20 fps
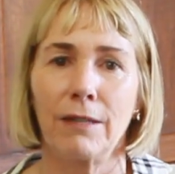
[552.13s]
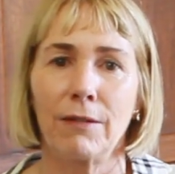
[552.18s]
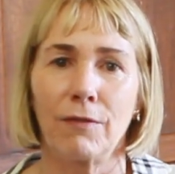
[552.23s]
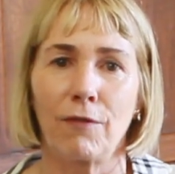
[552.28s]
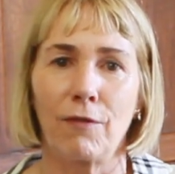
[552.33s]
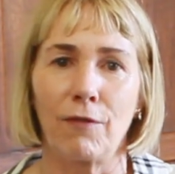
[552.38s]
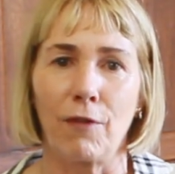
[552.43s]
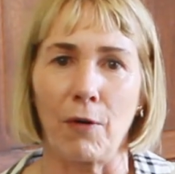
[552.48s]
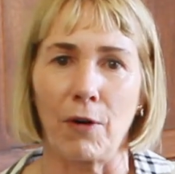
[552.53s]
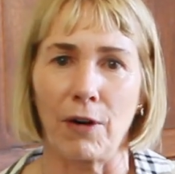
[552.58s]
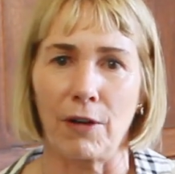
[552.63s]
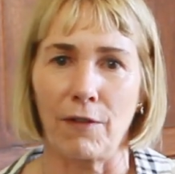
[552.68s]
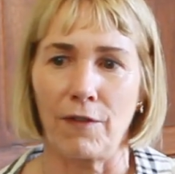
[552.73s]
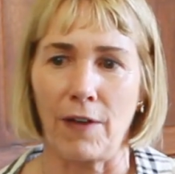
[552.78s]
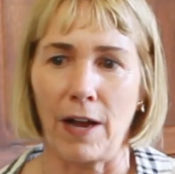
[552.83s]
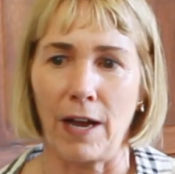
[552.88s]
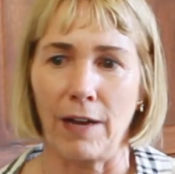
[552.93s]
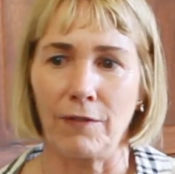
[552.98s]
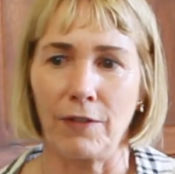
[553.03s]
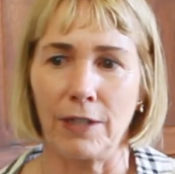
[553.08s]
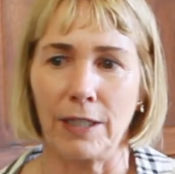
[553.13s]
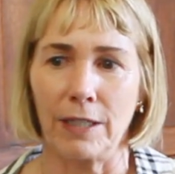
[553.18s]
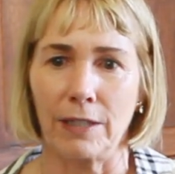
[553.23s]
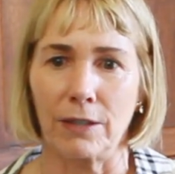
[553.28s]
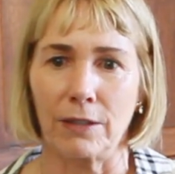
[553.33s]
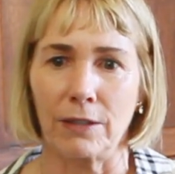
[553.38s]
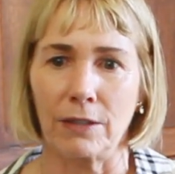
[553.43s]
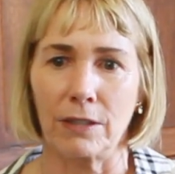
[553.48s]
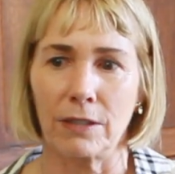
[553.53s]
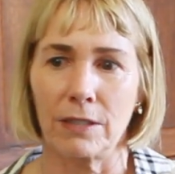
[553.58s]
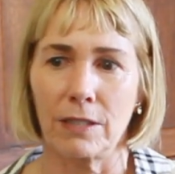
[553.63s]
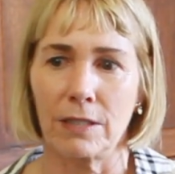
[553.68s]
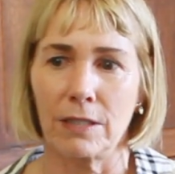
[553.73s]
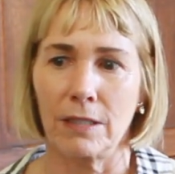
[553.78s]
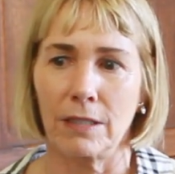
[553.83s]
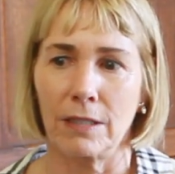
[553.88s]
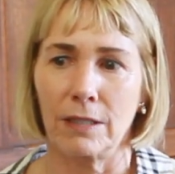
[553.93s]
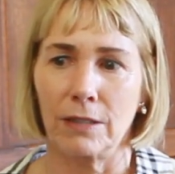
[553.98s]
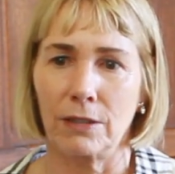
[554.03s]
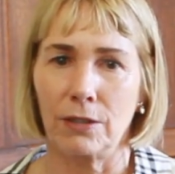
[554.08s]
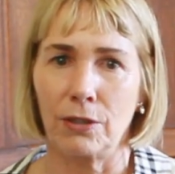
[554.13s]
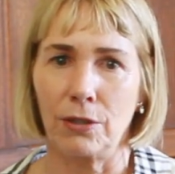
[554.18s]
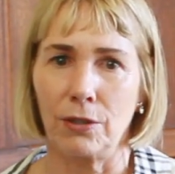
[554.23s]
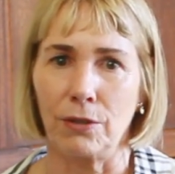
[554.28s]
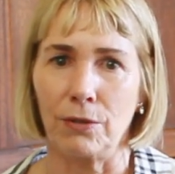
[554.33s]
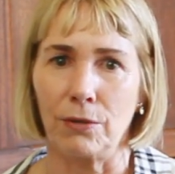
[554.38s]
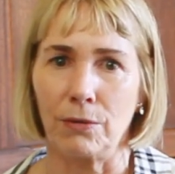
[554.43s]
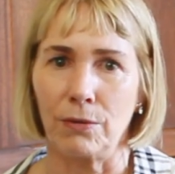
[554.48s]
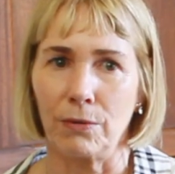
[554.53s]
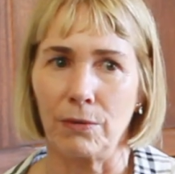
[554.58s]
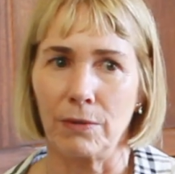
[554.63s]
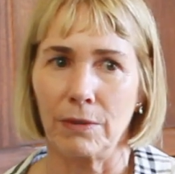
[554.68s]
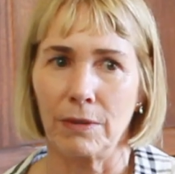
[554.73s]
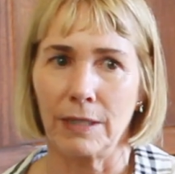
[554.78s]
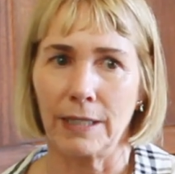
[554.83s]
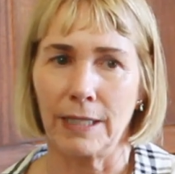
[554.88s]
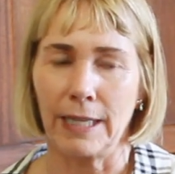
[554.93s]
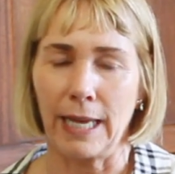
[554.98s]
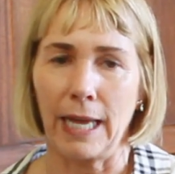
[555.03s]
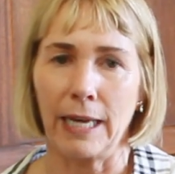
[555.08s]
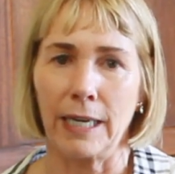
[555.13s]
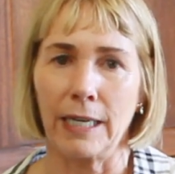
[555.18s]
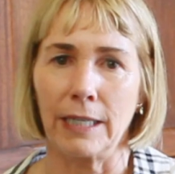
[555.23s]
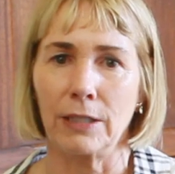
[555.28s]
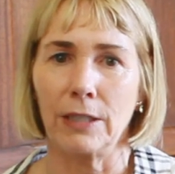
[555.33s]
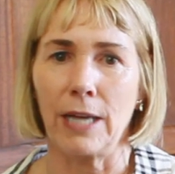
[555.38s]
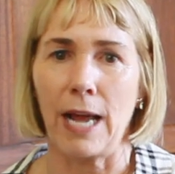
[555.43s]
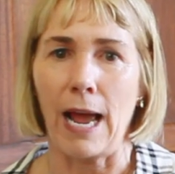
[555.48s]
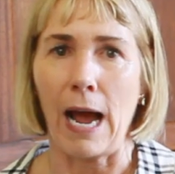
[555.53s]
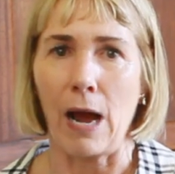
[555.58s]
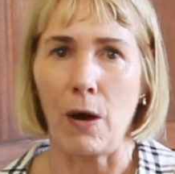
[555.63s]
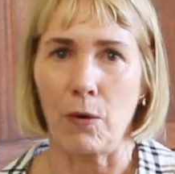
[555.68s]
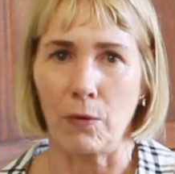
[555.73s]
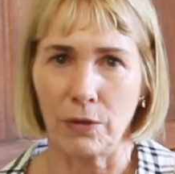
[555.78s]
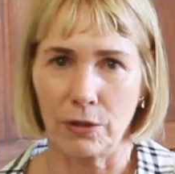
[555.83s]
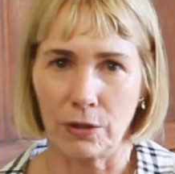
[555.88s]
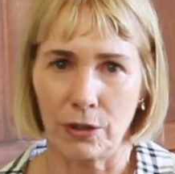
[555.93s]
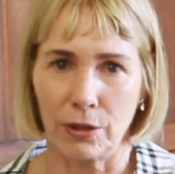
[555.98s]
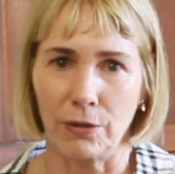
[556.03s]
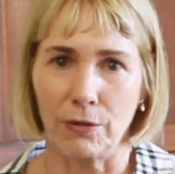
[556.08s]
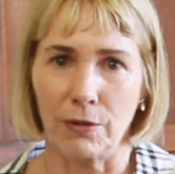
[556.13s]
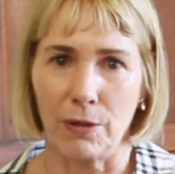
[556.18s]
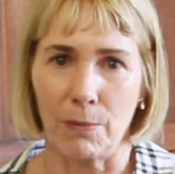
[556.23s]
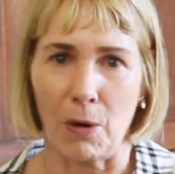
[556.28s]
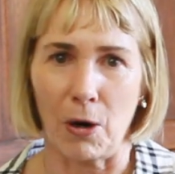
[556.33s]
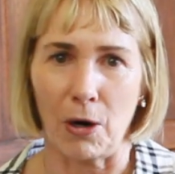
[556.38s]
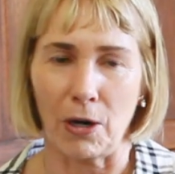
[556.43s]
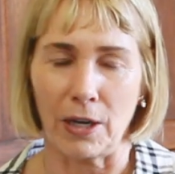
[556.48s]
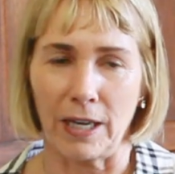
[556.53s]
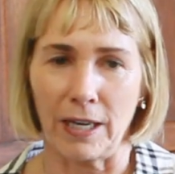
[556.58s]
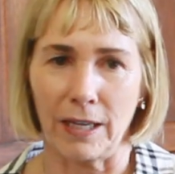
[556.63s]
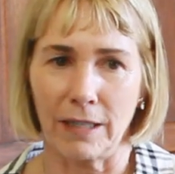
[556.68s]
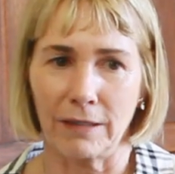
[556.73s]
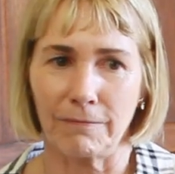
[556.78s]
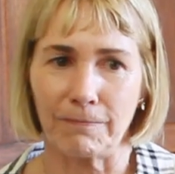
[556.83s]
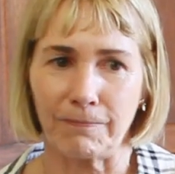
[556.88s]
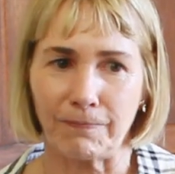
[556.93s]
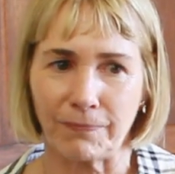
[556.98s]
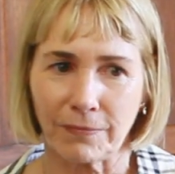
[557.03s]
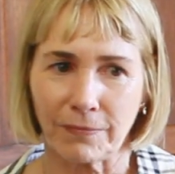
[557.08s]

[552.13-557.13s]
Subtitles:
4 to 5 years to get it out to the market.